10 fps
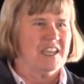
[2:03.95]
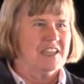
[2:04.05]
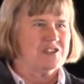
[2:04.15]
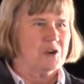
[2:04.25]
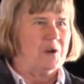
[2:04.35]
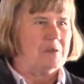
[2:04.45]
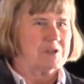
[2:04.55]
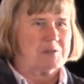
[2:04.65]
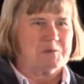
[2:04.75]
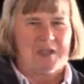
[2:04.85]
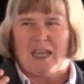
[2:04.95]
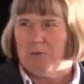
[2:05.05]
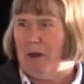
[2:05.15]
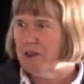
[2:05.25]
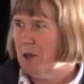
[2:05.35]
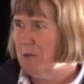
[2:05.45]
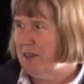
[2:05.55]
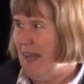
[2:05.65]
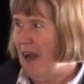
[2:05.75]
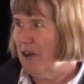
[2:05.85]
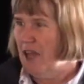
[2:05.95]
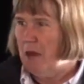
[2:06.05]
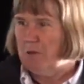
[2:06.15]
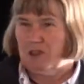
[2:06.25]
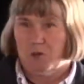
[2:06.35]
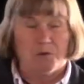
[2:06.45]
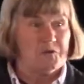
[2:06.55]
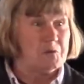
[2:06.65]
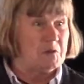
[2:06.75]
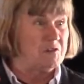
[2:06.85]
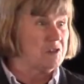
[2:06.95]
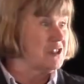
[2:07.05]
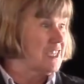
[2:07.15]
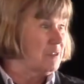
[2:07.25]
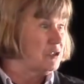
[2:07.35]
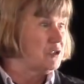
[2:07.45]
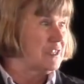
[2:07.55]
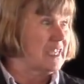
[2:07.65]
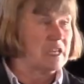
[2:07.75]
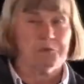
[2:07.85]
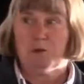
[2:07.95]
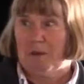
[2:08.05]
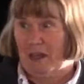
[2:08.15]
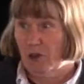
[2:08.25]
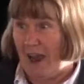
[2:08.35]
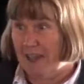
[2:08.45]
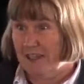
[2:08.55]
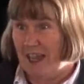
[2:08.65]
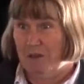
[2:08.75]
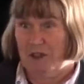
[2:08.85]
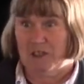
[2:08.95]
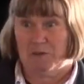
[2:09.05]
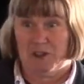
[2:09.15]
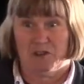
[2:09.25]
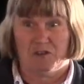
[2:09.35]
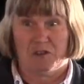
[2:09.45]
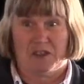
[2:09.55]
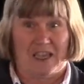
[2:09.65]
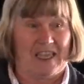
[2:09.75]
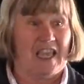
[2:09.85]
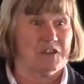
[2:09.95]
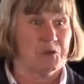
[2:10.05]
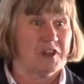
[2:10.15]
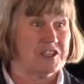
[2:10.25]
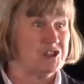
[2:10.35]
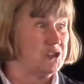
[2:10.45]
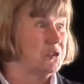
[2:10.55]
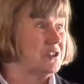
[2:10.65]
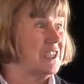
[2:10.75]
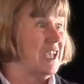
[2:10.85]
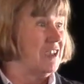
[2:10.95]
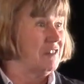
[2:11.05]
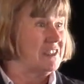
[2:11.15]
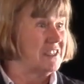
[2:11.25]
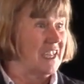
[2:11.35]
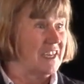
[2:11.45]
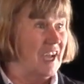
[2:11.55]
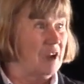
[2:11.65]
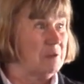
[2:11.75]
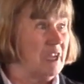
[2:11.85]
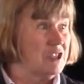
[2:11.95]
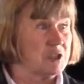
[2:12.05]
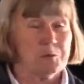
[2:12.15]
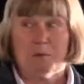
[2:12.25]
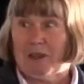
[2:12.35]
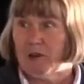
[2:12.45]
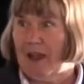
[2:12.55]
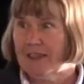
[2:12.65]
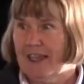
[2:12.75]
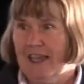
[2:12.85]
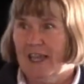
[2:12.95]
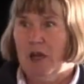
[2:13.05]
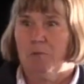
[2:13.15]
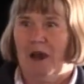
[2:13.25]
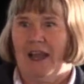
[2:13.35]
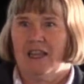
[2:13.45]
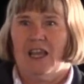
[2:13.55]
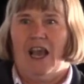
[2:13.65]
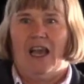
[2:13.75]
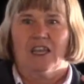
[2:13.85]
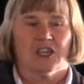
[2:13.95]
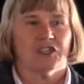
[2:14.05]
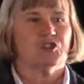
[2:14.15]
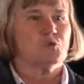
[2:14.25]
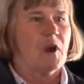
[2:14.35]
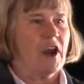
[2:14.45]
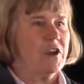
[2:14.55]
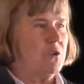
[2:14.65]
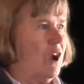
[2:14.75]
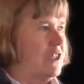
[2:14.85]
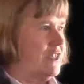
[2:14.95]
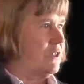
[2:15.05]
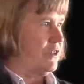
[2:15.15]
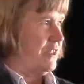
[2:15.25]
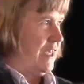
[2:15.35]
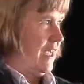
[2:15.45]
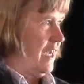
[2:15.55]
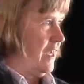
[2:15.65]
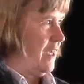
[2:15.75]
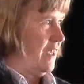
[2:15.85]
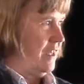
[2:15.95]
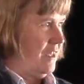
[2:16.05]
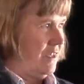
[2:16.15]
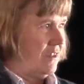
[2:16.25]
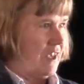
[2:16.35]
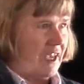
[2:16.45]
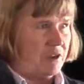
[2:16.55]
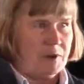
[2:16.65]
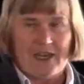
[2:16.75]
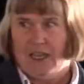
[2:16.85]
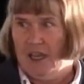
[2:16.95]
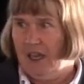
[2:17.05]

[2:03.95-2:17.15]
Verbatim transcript: So I'm going to kind of bounce up and down. But so, but first thing I'm going to do is I'm going to put my Crocs on because these, I can't wear these shoes if I stand up. So I'm going to put my Crocs on. But I'm going to swear you all to secrecy. Okay, you ready?